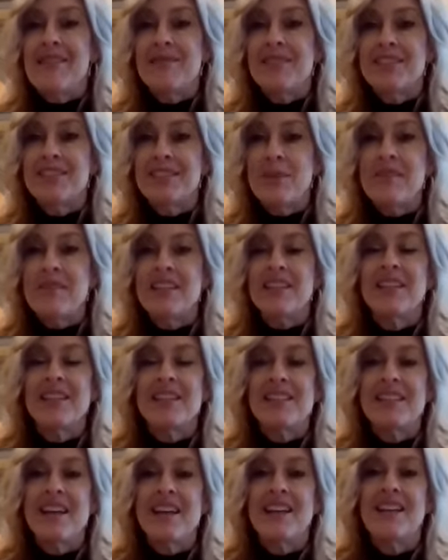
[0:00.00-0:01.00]
with something
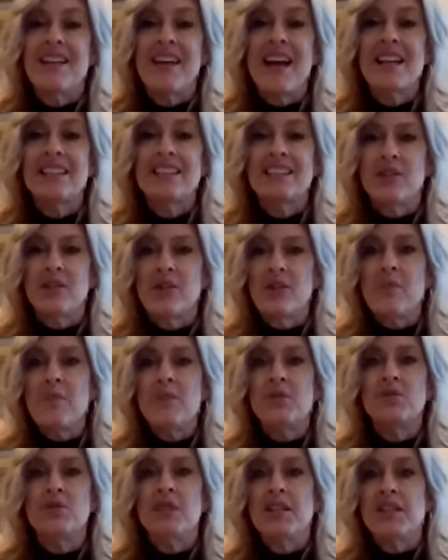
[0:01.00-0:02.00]
containing acid. It
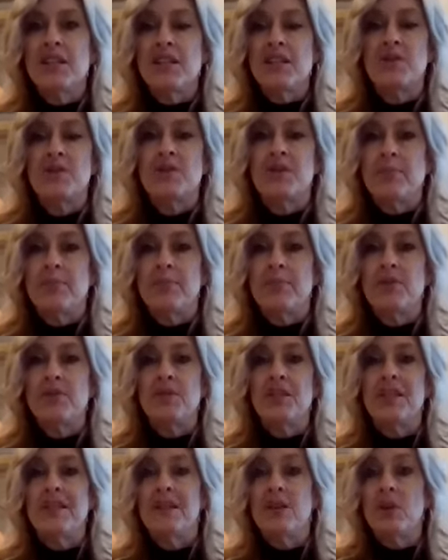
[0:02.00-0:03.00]
almost denatures the
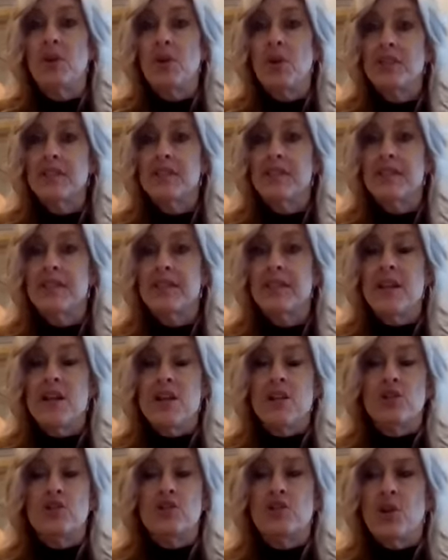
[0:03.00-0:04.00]
protein and cooks it.
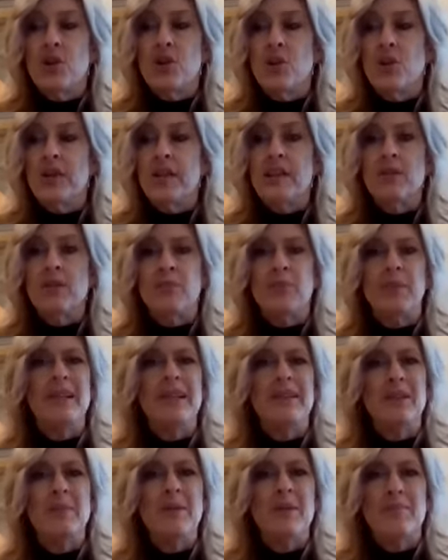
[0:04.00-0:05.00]
So, and it'll be
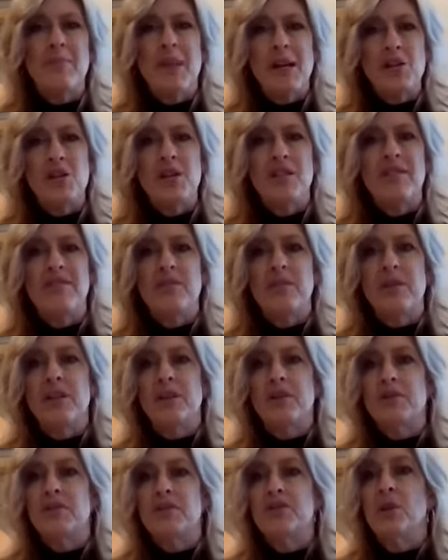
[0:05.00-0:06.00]
a little bit mushy for
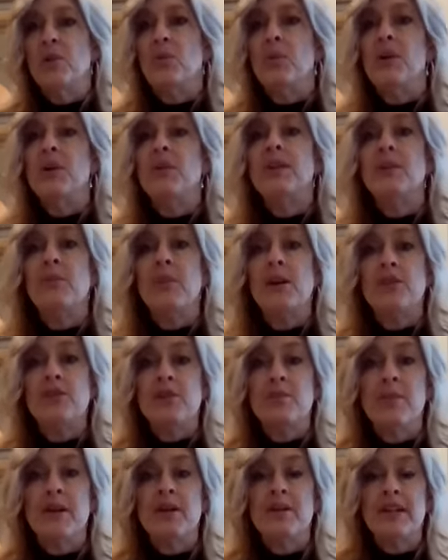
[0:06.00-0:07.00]
you. So we only want
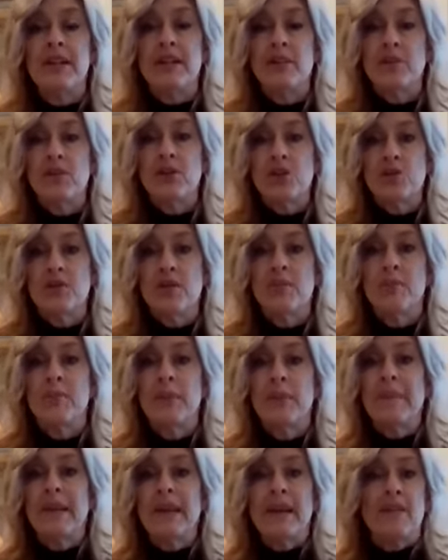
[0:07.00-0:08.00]
to marinate our shrimp
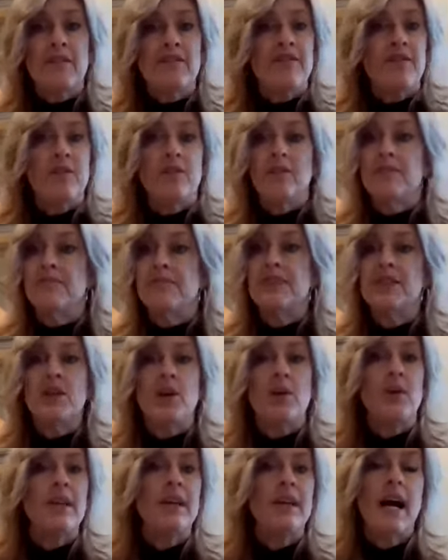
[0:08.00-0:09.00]
for,
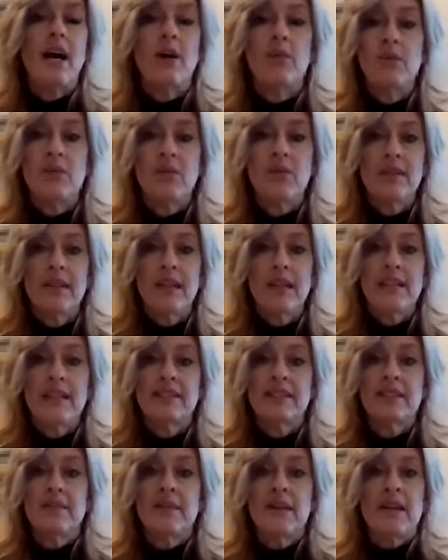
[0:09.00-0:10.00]
an hour or
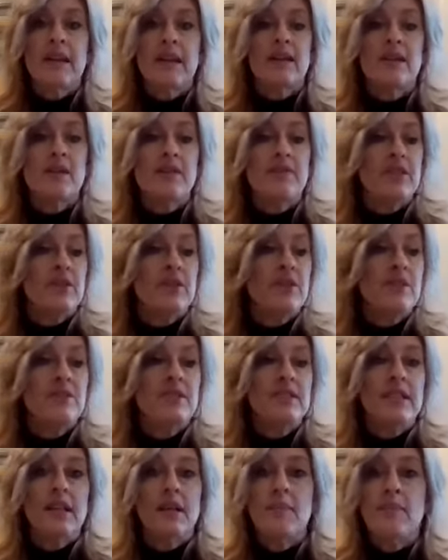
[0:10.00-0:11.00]
less. But if you're
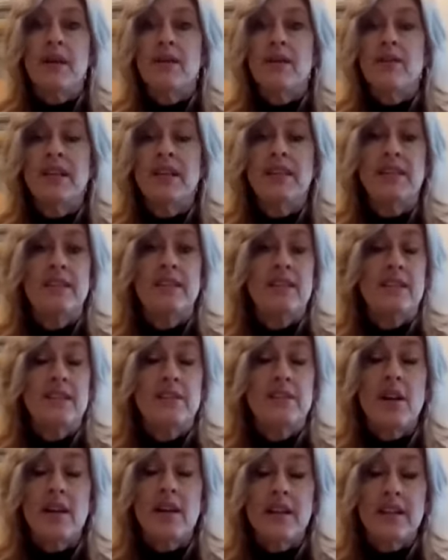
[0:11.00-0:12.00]
using a marinade that does
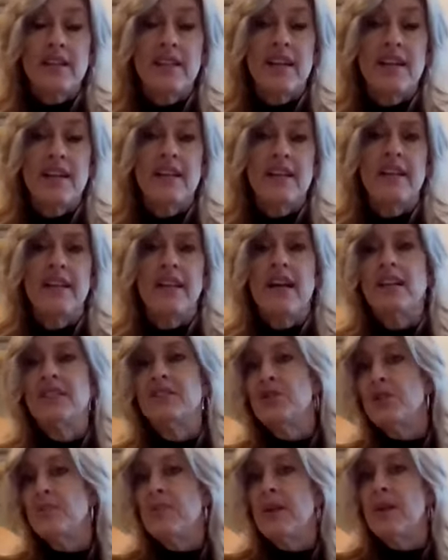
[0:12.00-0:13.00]
not contain any
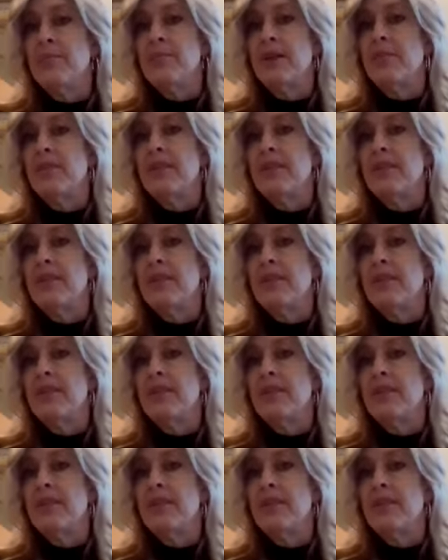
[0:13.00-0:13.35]
acid, you might be